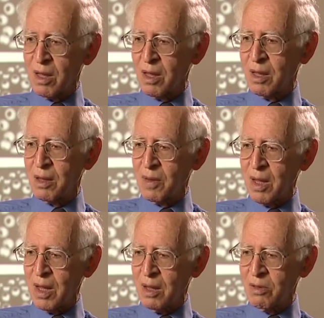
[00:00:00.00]
Uh,
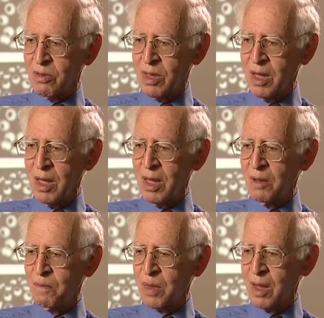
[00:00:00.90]
and he,
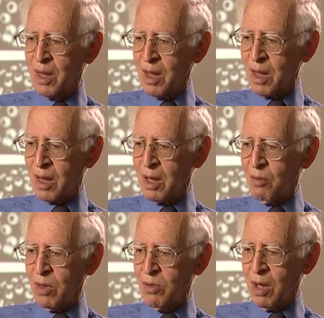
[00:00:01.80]
um, now
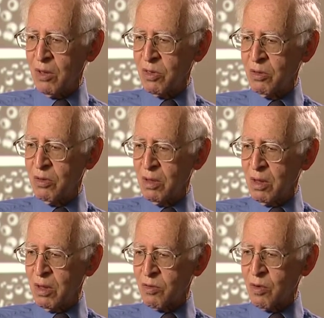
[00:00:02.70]
when you had to
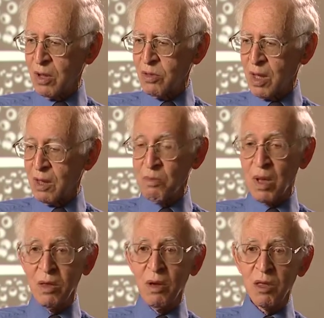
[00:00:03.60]
try to get
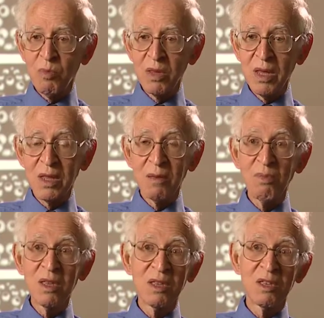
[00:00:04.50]
money, you had to present a
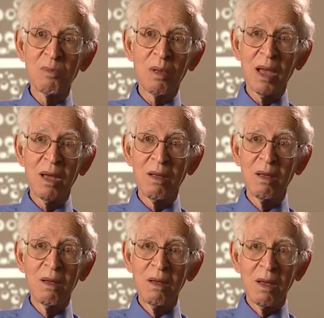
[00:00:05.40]
business plan.
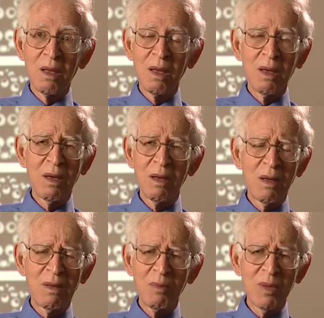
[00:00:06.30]
Now,
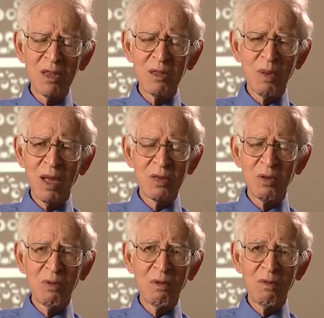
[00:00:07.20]
the business plans
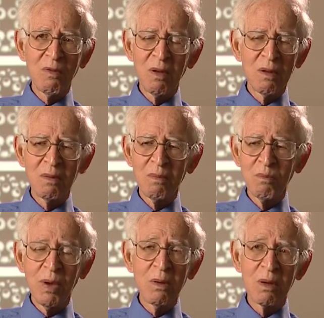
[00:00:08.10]
are all uh,
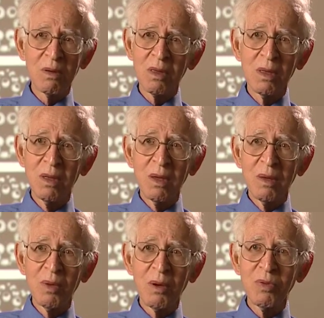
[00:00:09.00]
bogus,
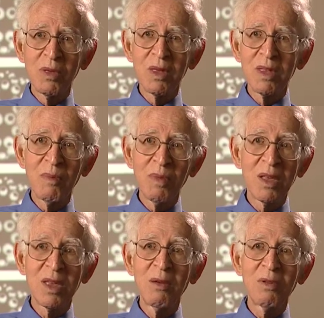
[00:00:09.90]
because this is something
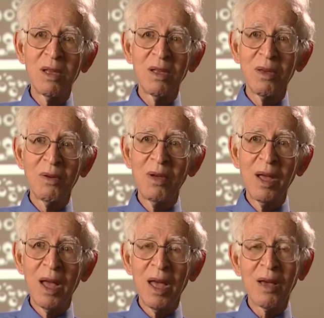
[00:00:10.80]
totally new.
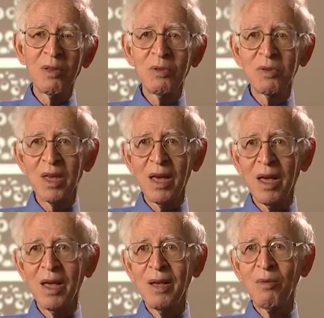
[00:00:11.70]
How can you
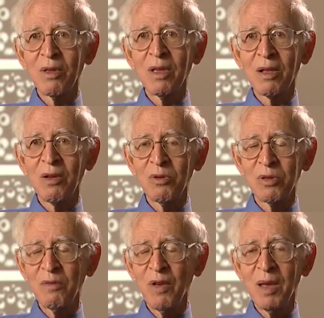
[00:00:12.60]
say what it'll cost
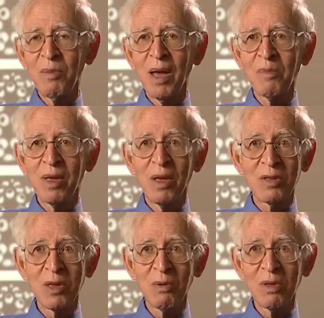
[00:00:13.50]
to develop, how many
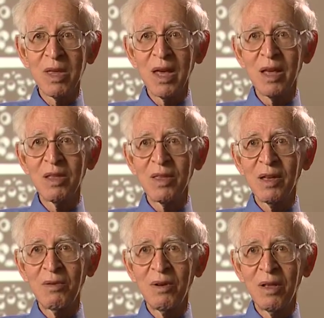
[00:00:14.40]
years it'll take, and
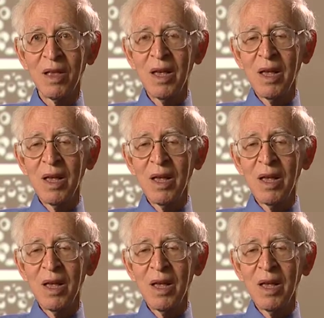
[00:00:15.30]
so on?